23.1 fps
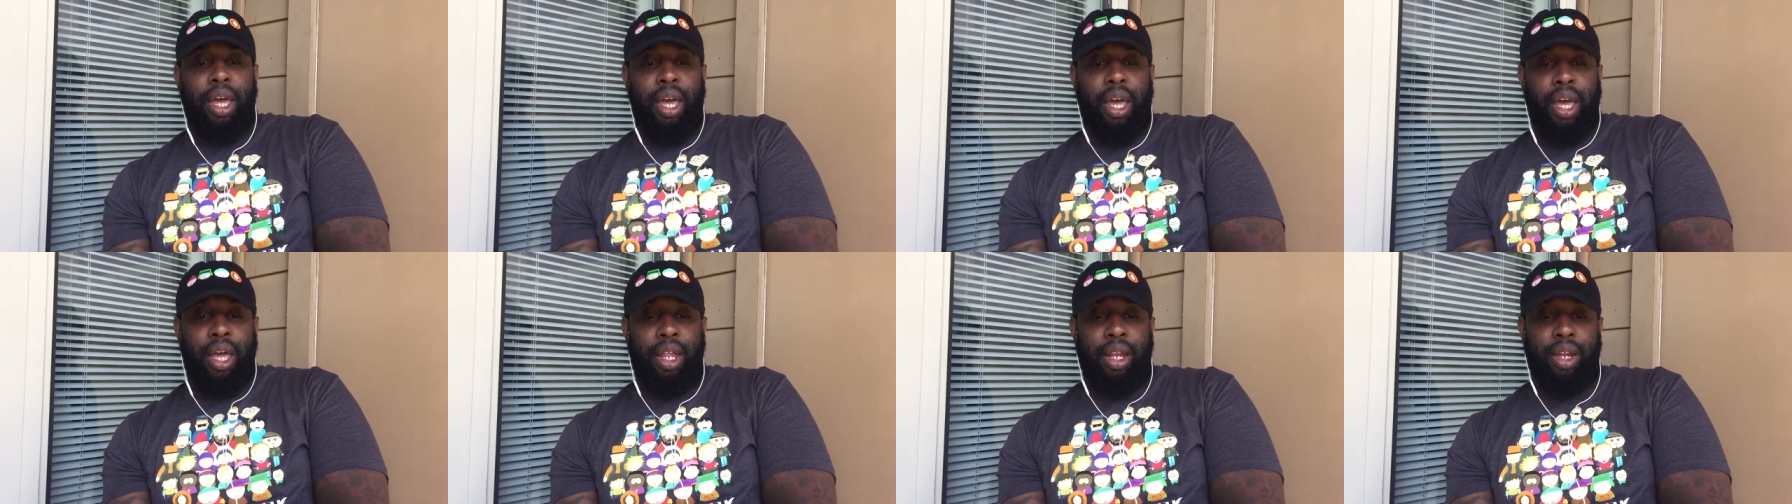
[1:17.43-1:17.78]

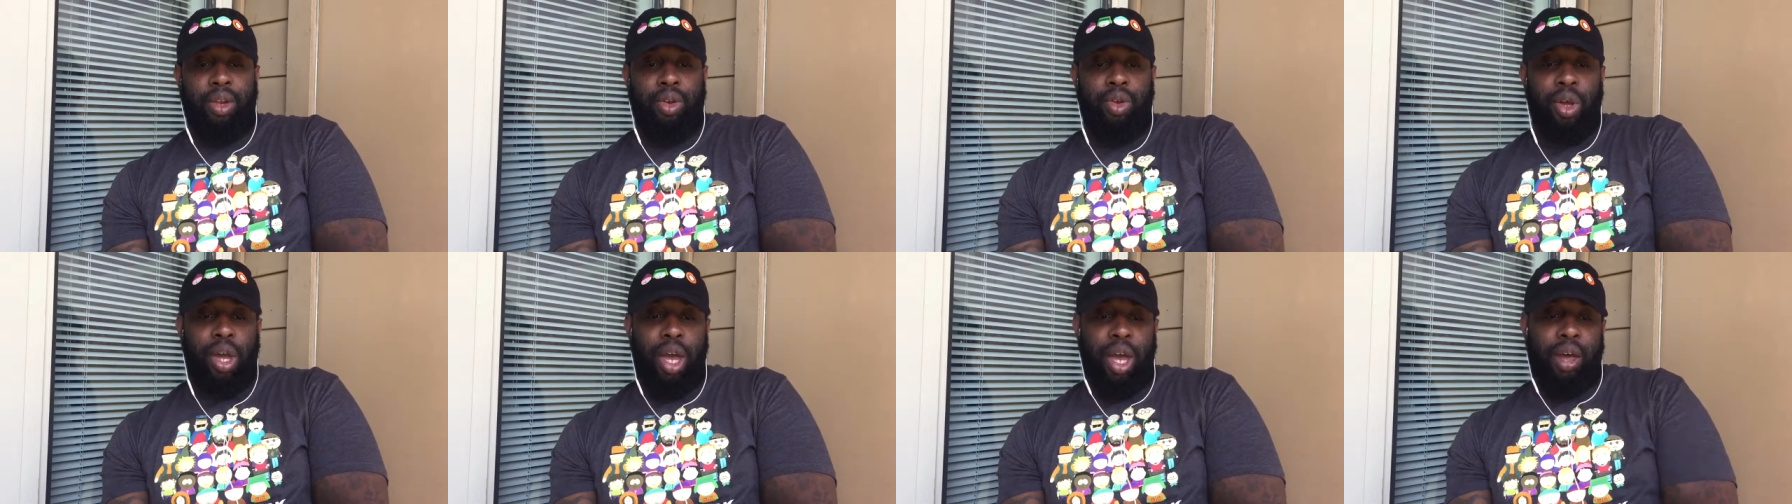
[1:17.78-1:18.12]
and
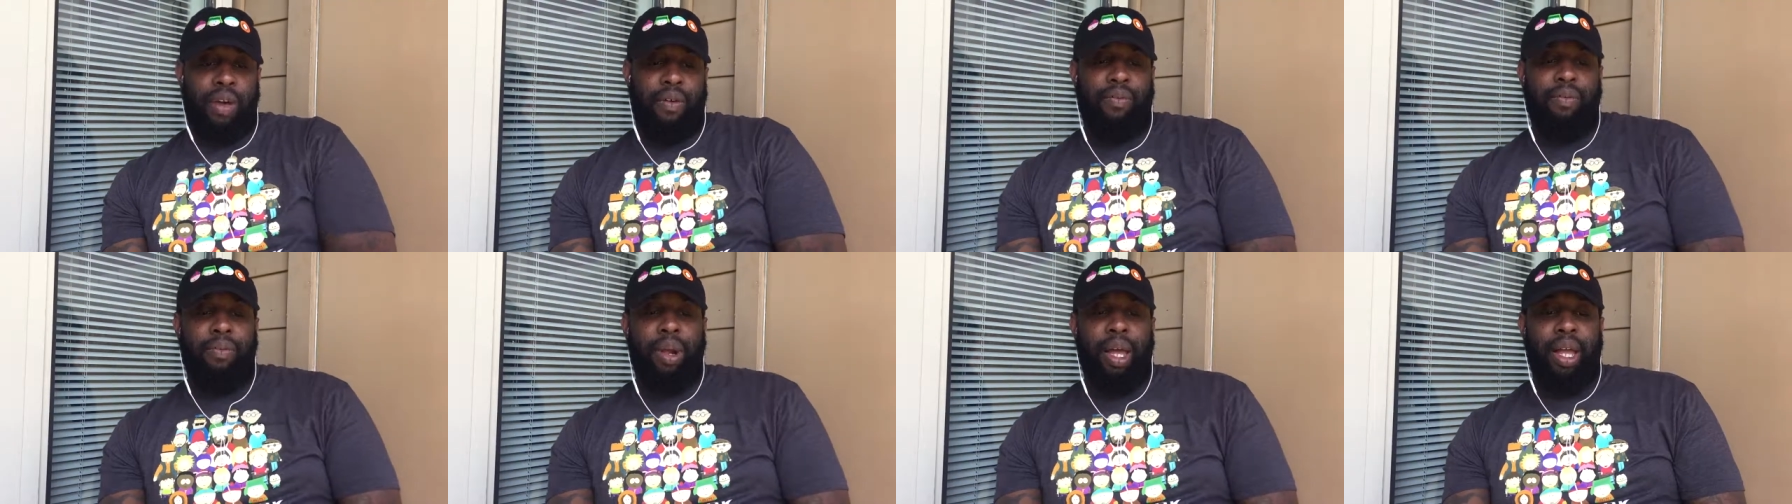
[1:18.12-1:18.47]
you
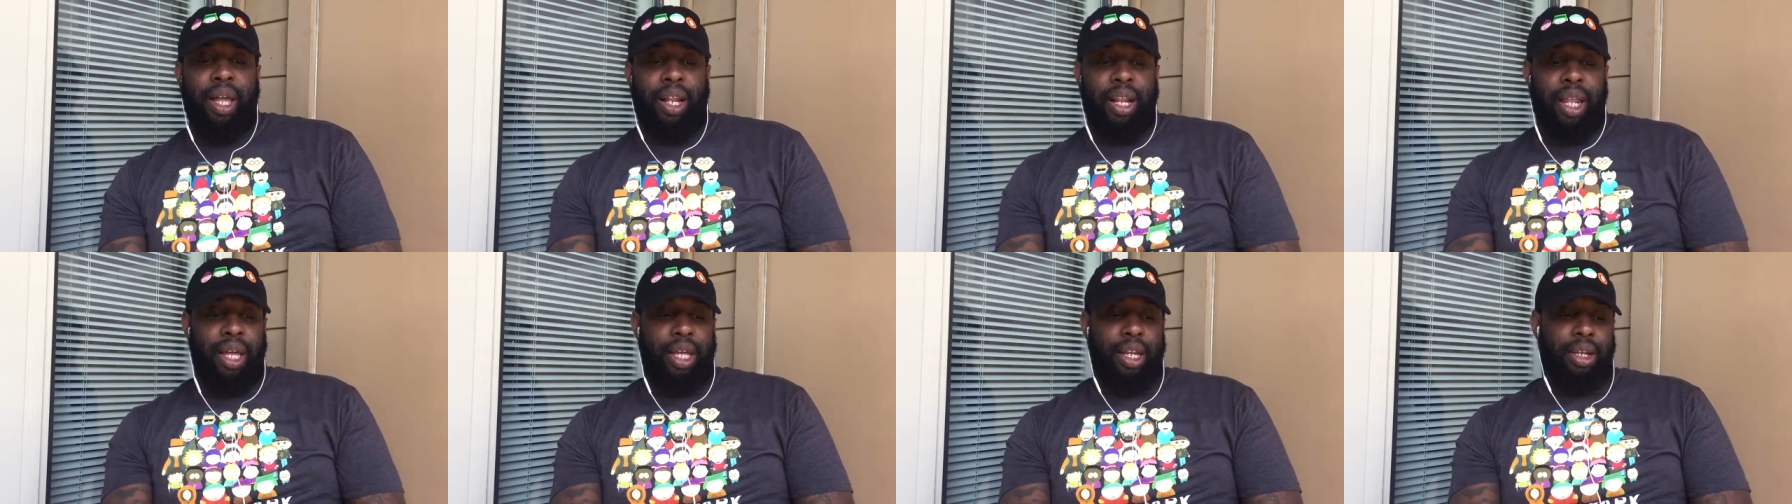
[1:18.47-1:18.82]
have
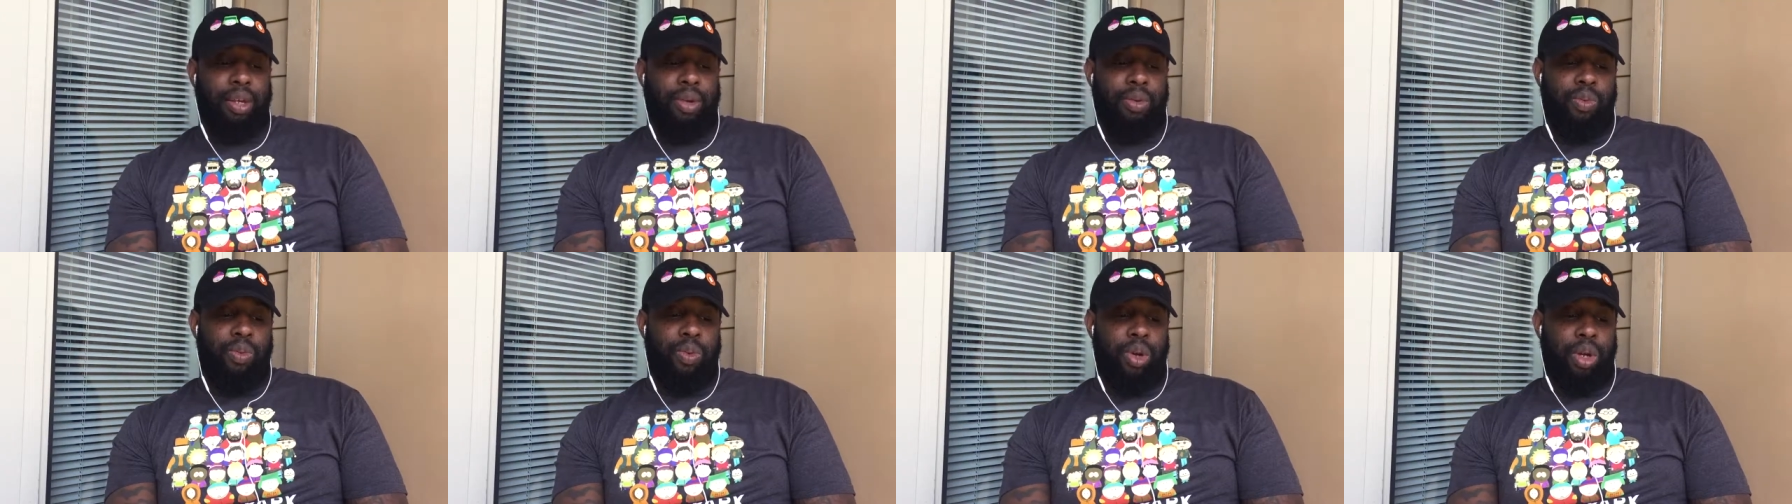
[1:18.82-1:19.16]
black
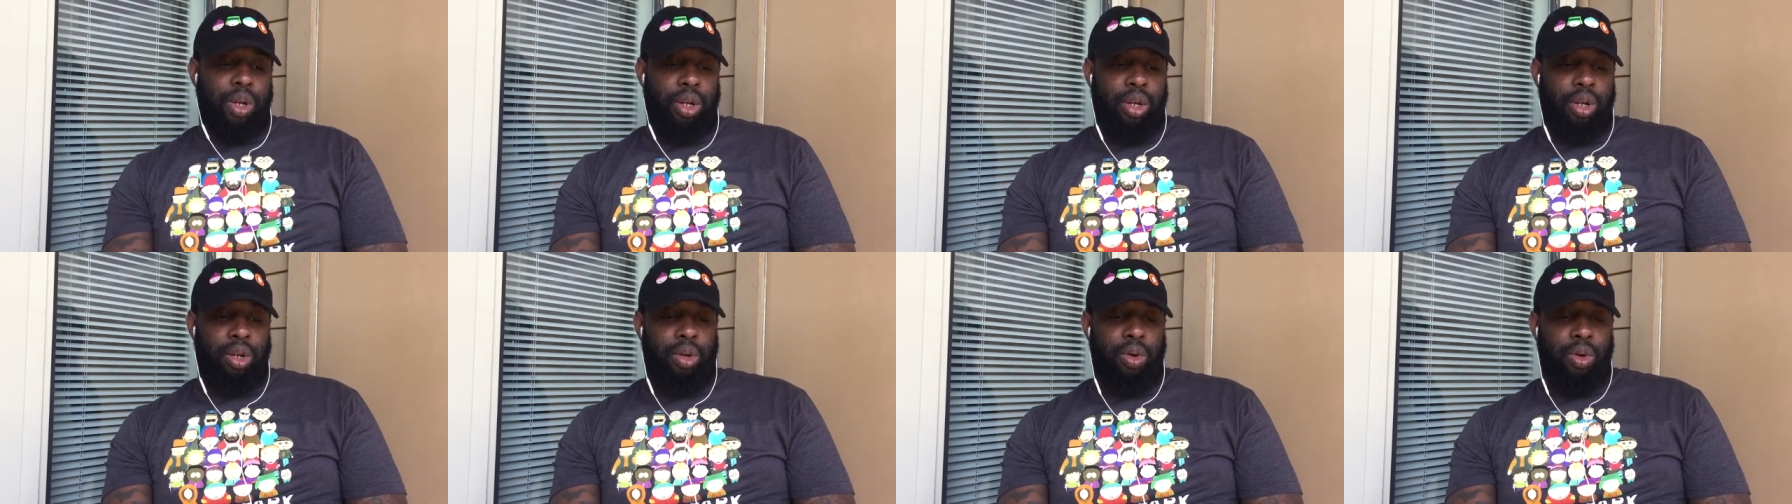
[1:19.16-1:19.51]
lightning working,